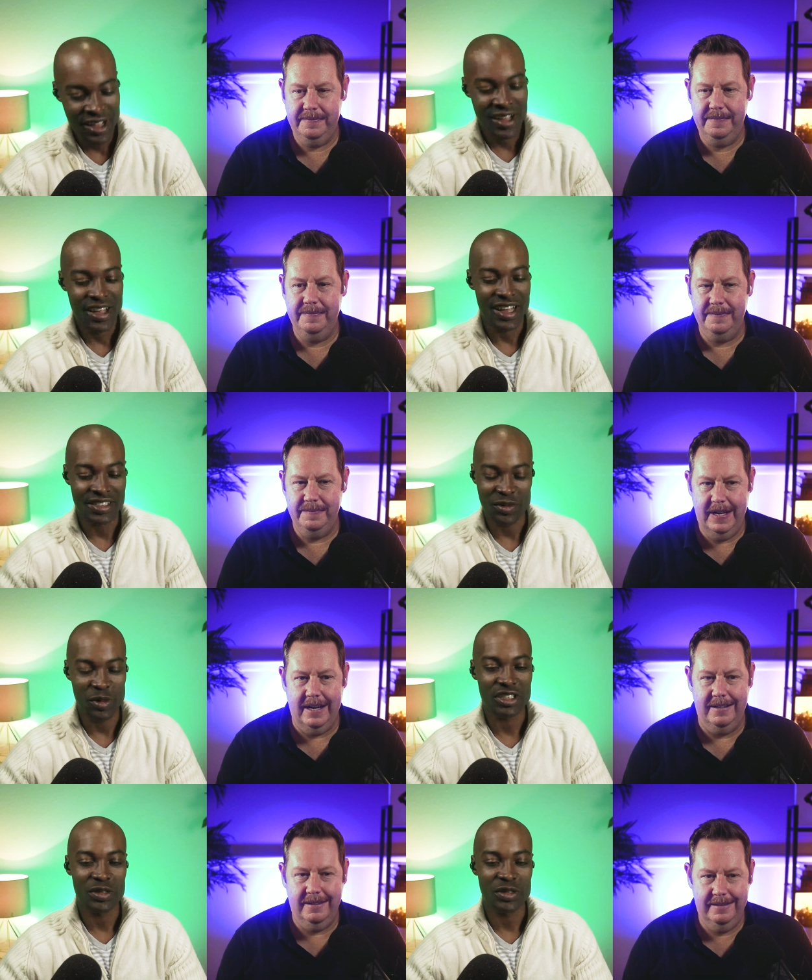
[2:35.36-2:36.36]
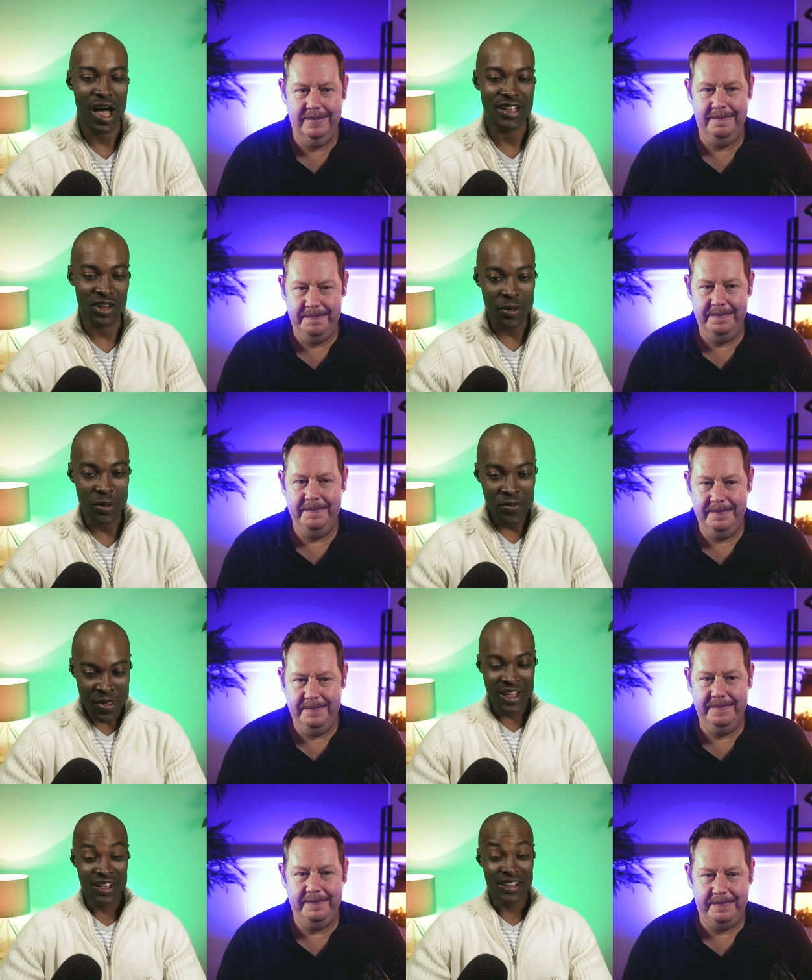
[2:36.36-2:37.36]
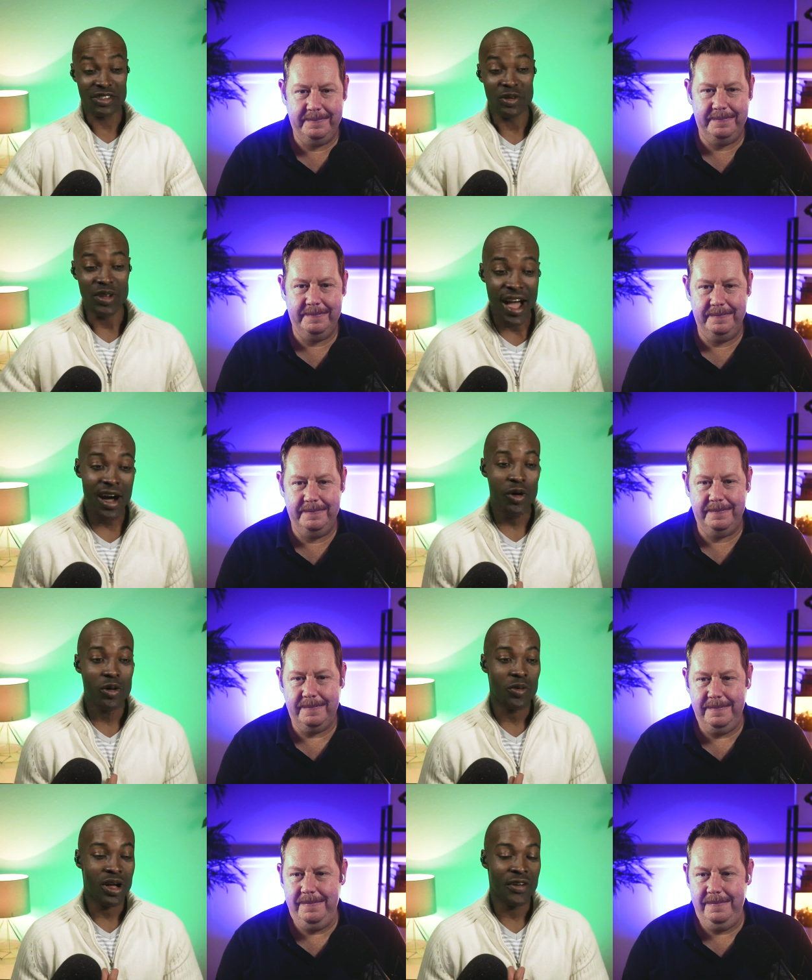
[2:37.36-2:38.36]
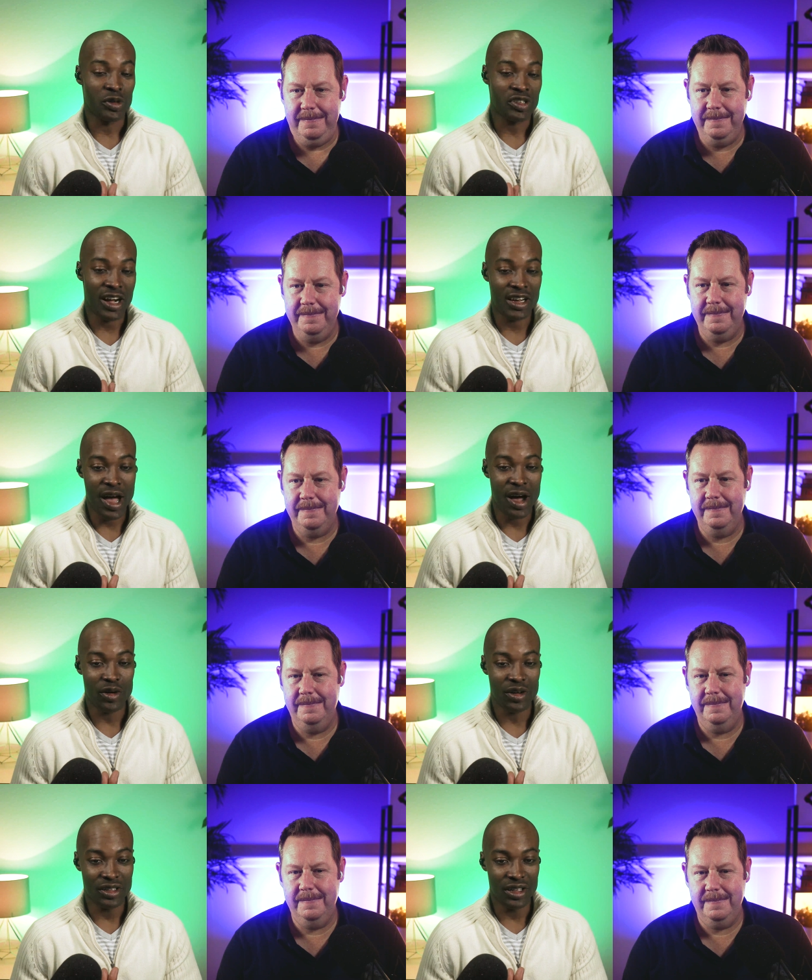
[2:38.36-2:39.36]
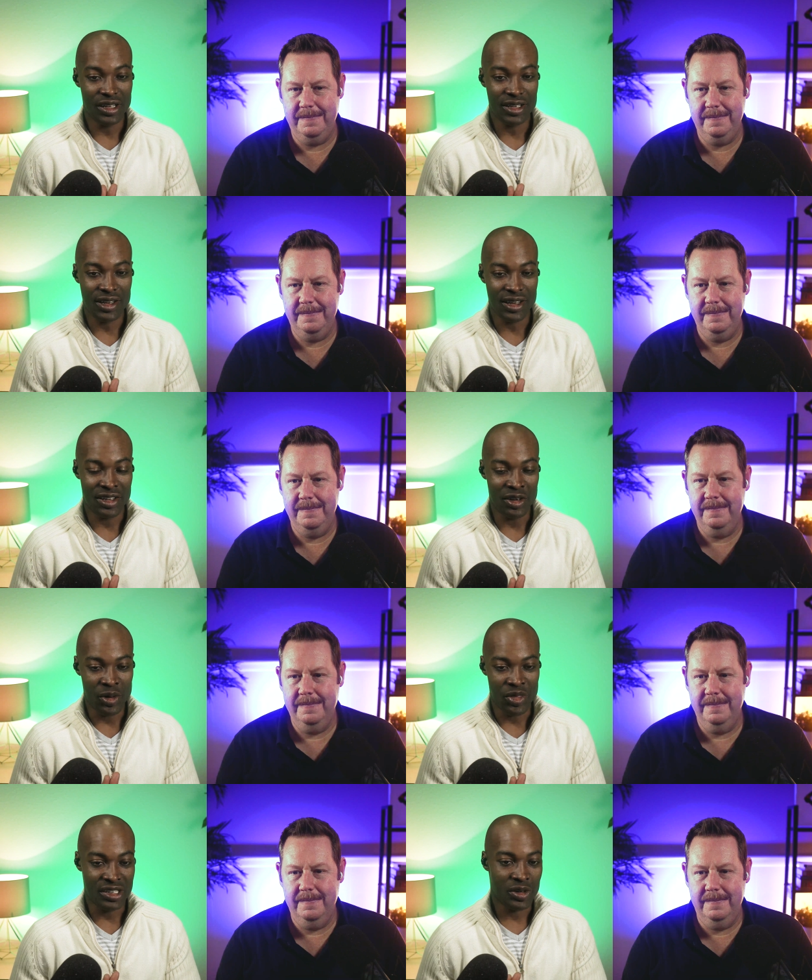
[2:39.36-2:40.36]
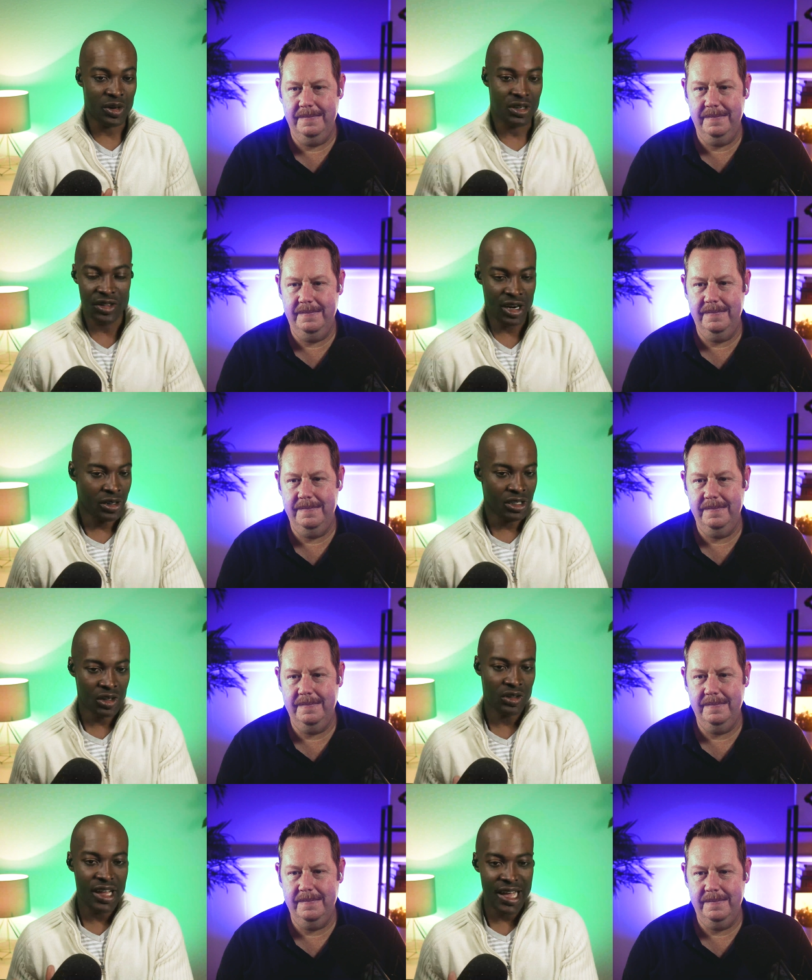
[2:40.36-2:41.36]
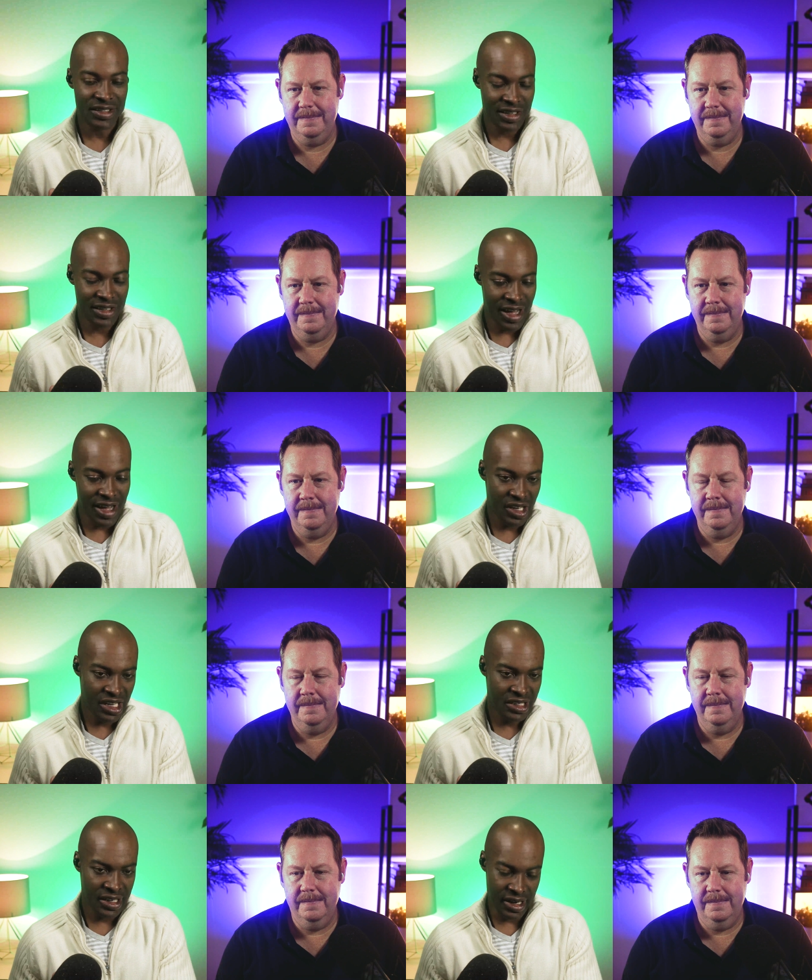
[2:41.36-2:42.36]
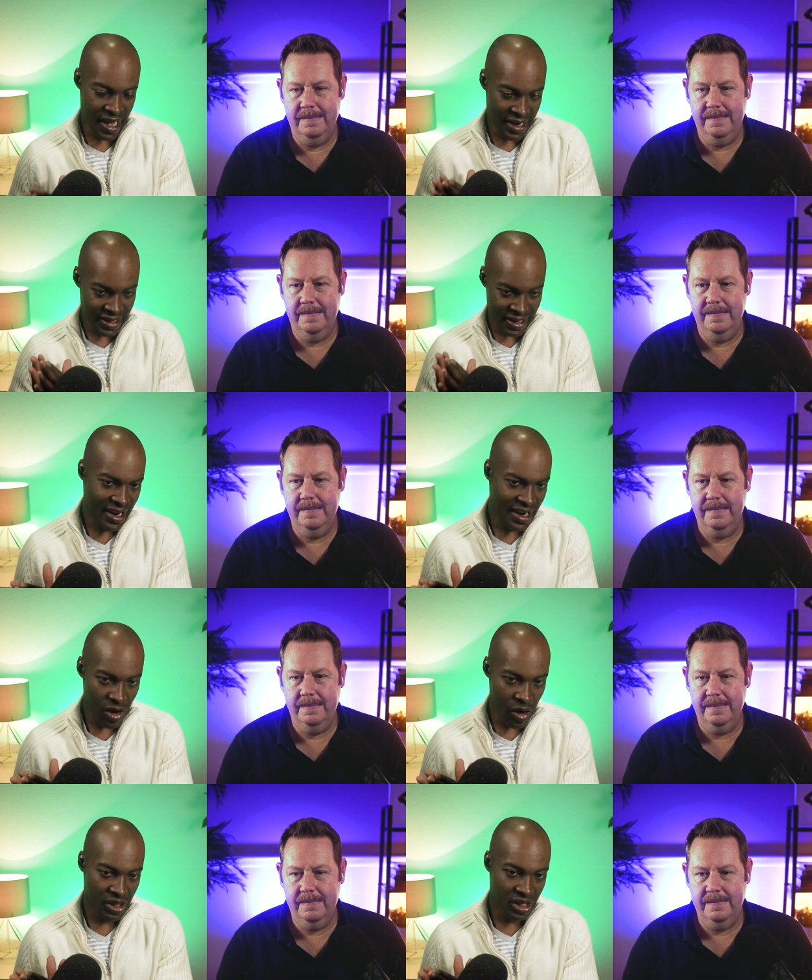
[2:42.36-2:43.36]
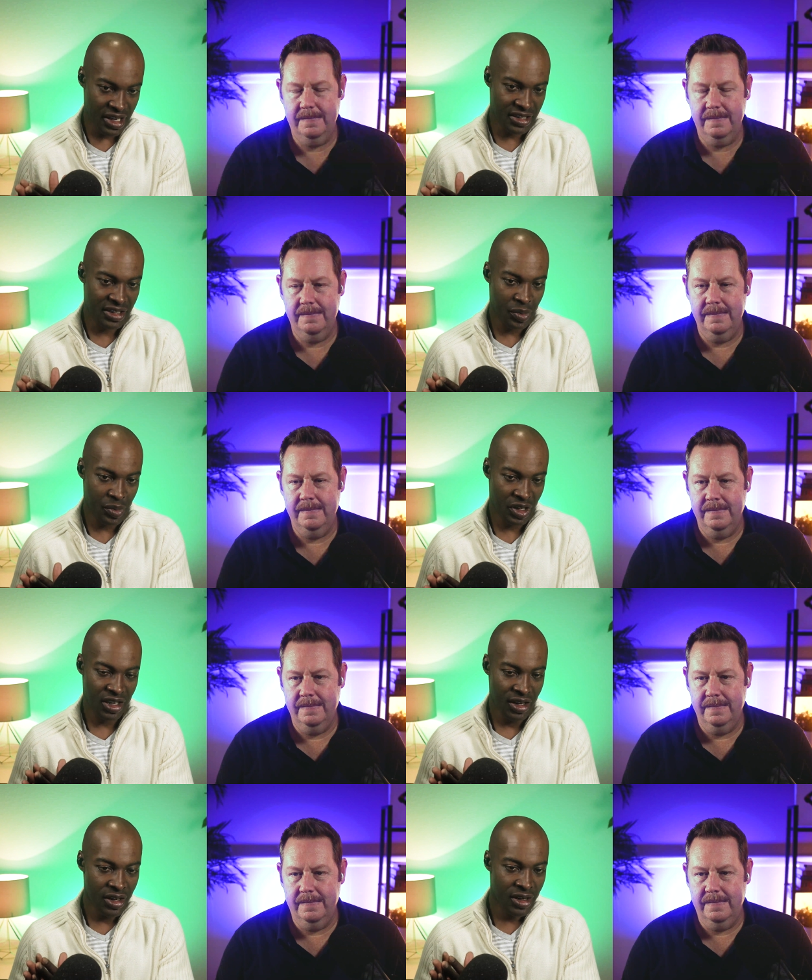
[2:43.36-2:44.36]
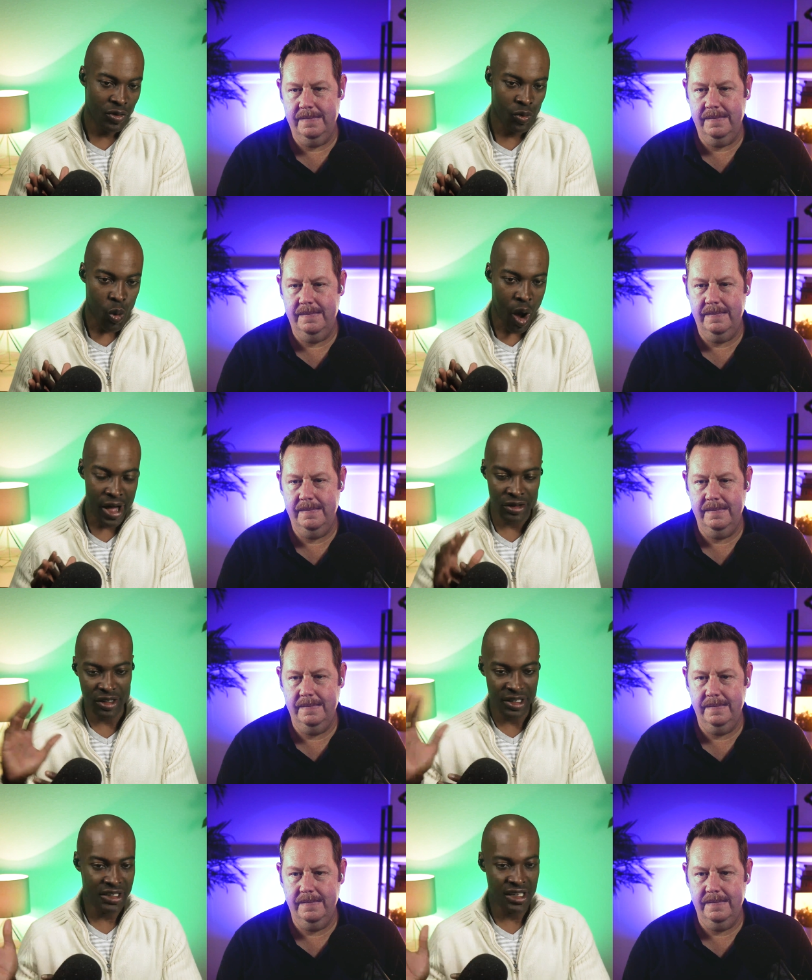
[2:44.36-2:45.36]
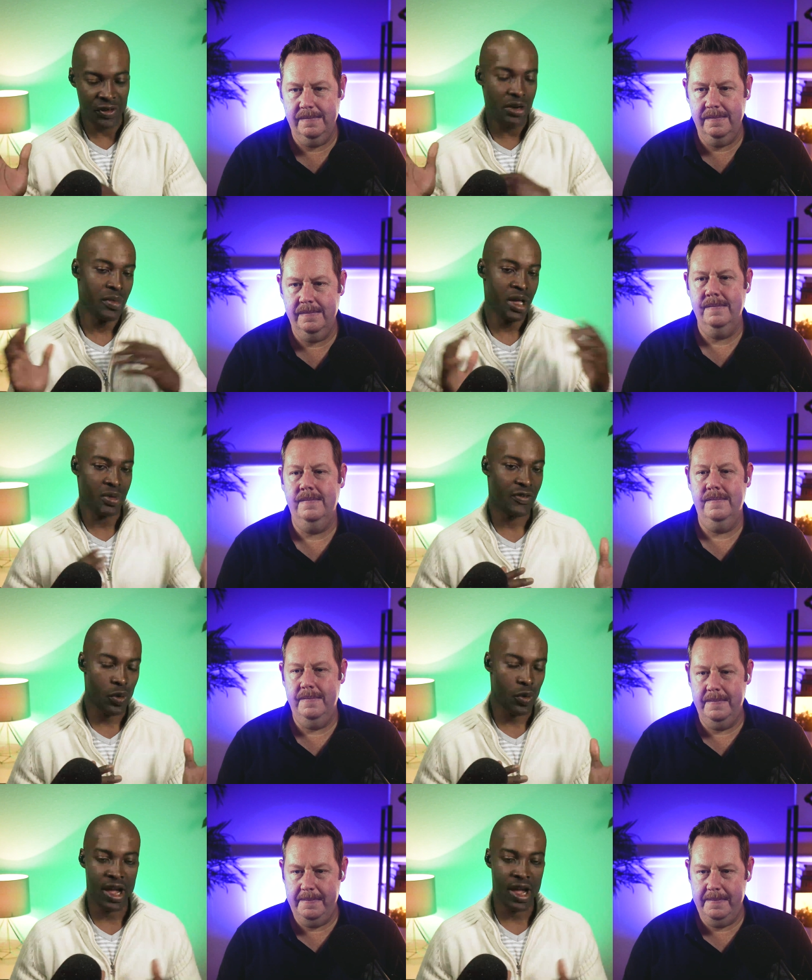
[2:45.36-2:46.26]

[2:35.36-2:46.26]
Speaker 1: That's an easy one to spot. So now if we're talking about, you know, things that are a little less obvious. And again, I know that this could be wildly different, maybe for